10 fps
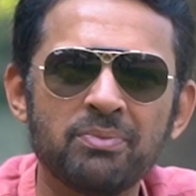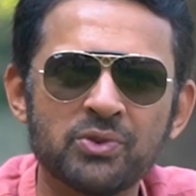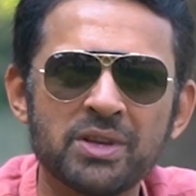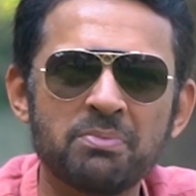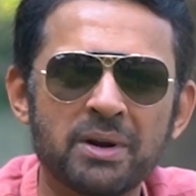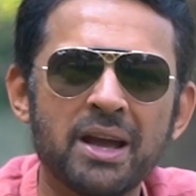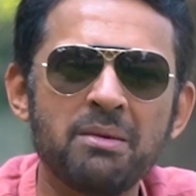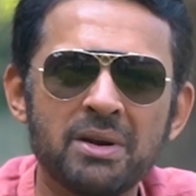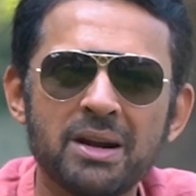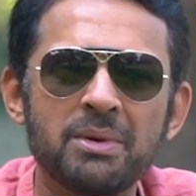uski
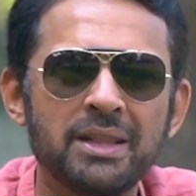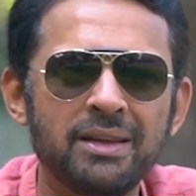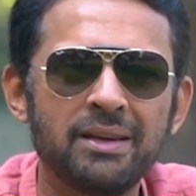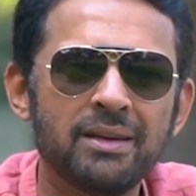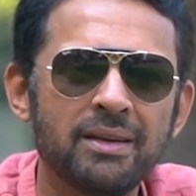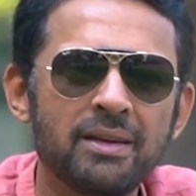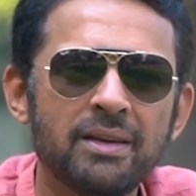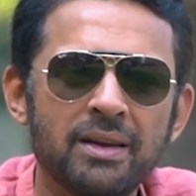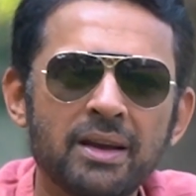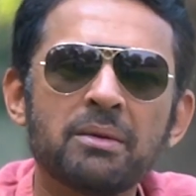padhai middle mein thi,
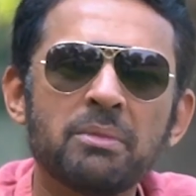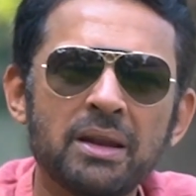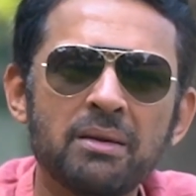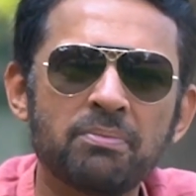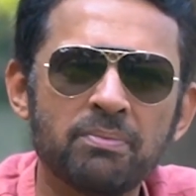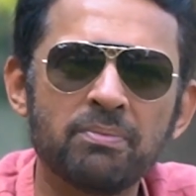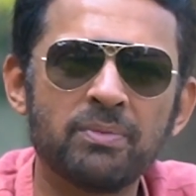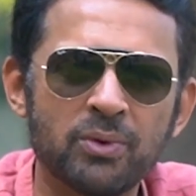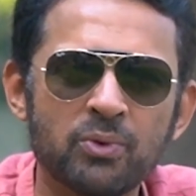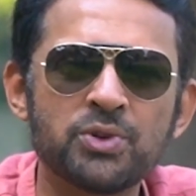lekin maine
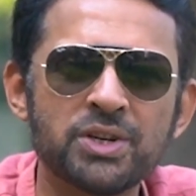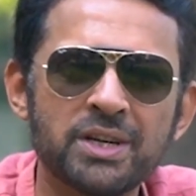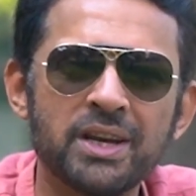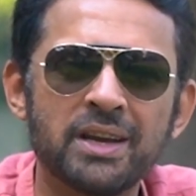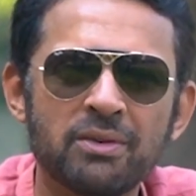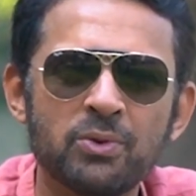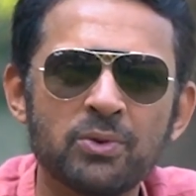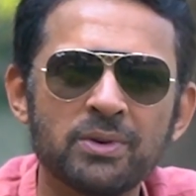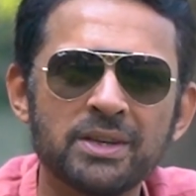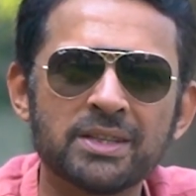koshish ki ki
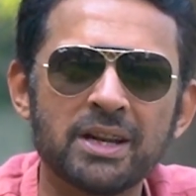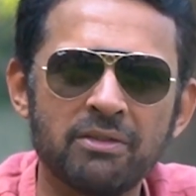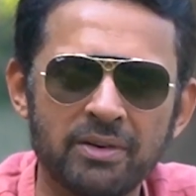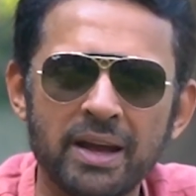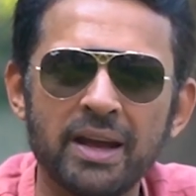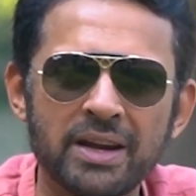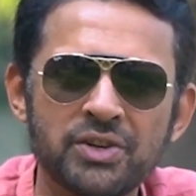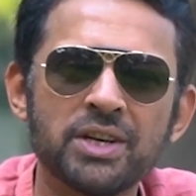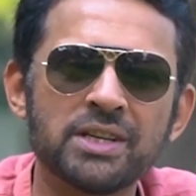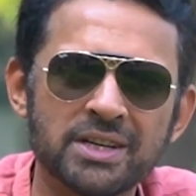wo is taraf aaye,
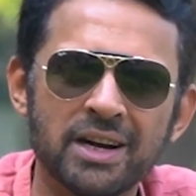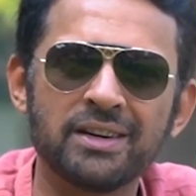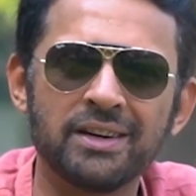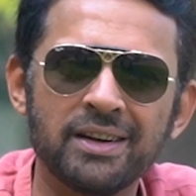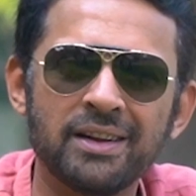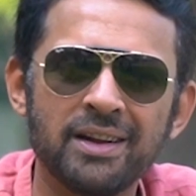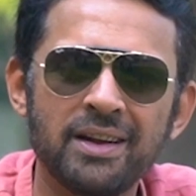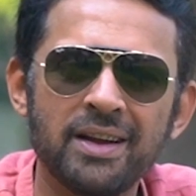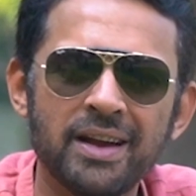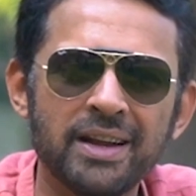and she started it,
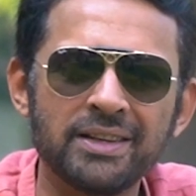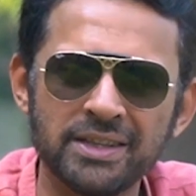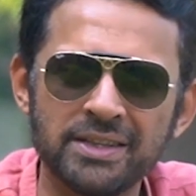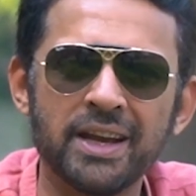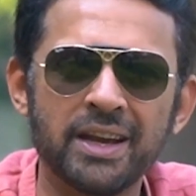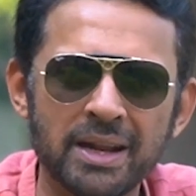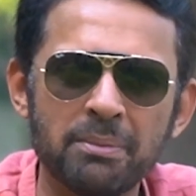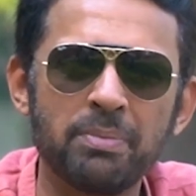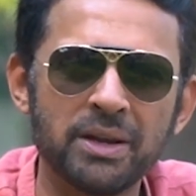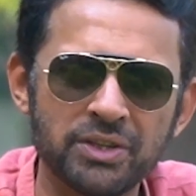and she's taken
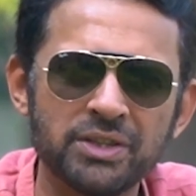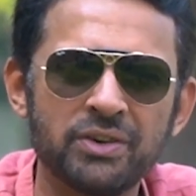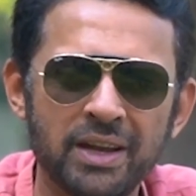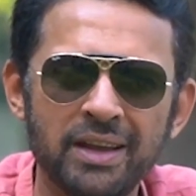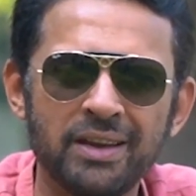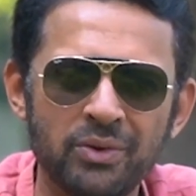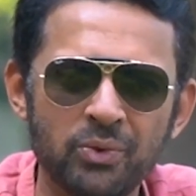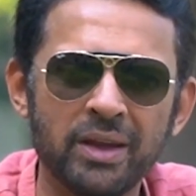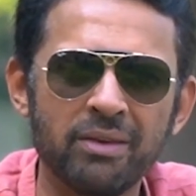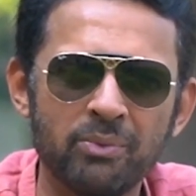up and she's really
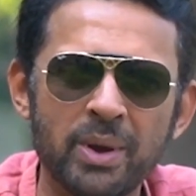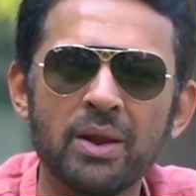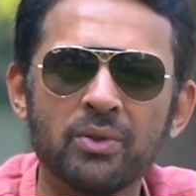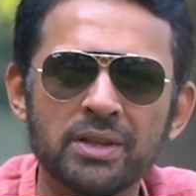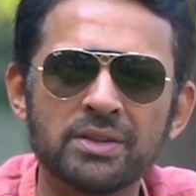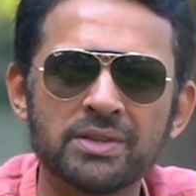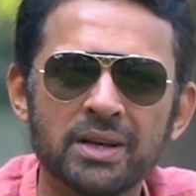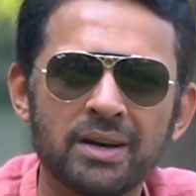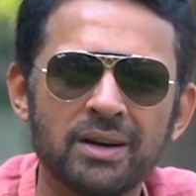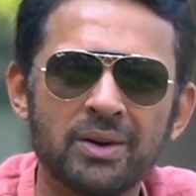doing well on this
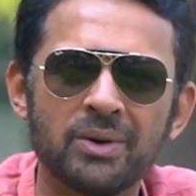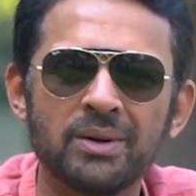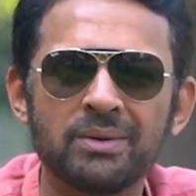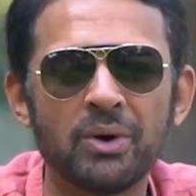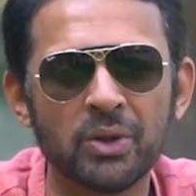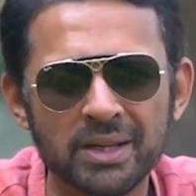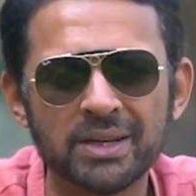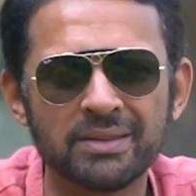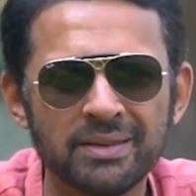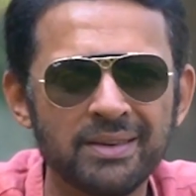on
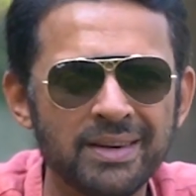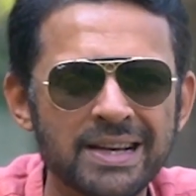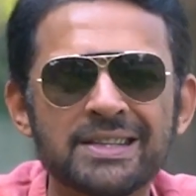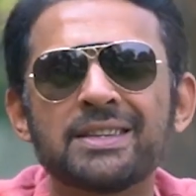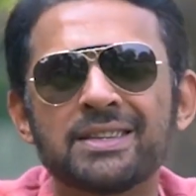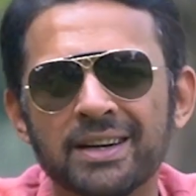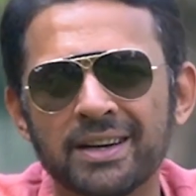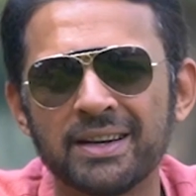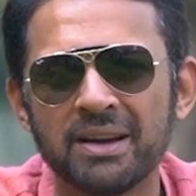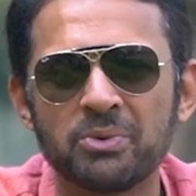the desert
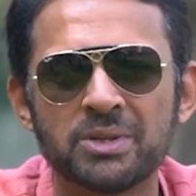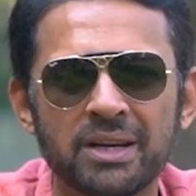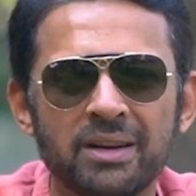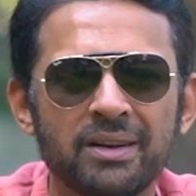circuit, I would say.